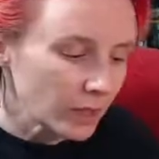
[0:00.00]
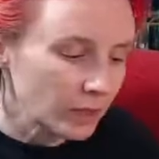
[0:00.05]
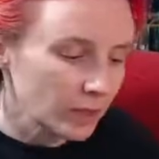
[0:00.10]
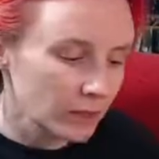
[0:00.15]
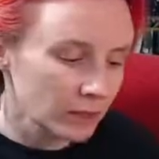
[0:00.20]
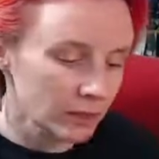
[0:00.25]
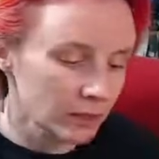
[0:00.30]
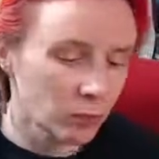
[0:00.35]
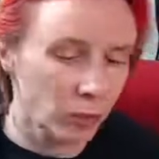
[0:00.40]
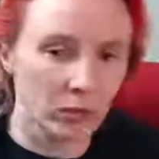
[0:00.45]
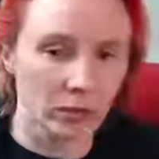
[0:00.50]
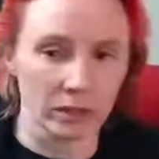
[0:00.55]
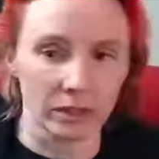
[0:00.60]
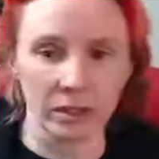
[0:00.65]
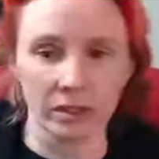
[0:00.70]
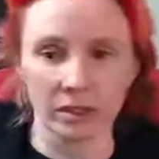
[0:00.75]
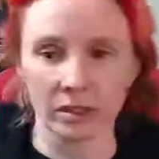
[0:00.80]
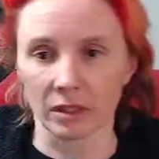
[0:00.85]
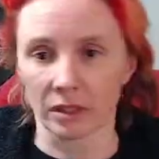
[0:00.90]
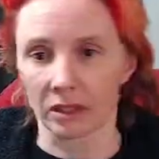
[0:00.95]
Because poor
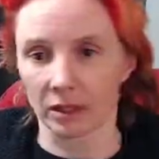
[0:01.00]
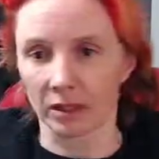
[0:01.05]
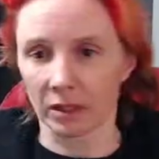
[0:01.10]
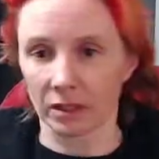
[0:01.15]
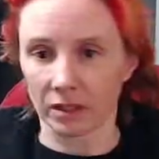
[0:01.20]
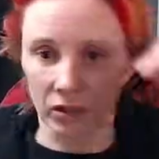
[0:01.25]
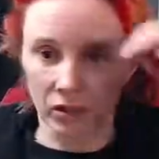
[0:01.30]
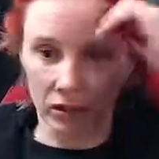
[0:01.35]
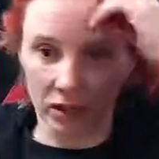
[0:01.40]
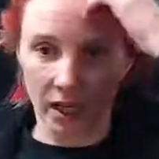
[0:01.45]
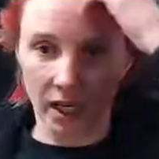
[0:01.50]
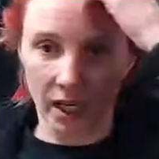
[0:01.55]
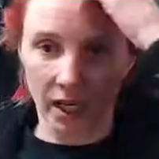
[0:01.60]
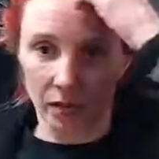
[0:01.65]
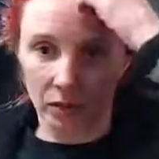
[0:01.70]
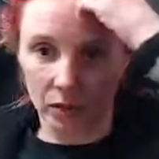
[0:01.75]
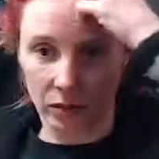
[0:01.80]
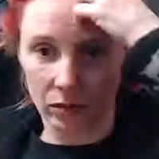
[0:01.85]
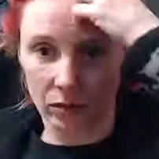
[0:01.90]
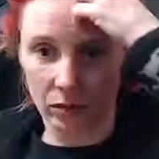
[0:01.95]
Lisa has just got
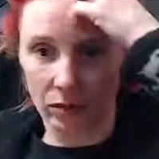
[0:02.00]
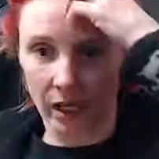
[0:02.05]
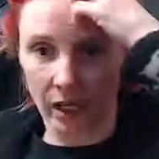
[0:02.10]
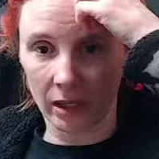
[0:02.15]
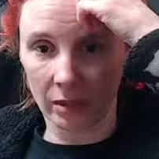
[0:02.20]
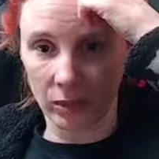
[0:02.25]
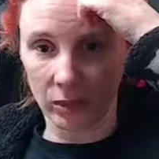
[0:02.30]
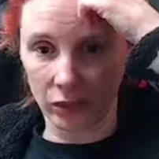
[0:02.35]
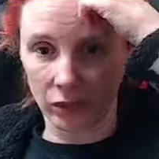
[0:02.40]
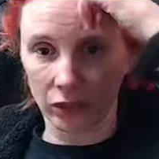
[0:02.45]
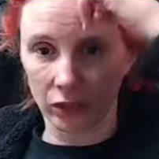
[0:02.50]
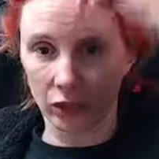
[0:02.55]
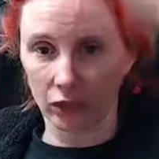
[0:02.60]
her 2 cameras.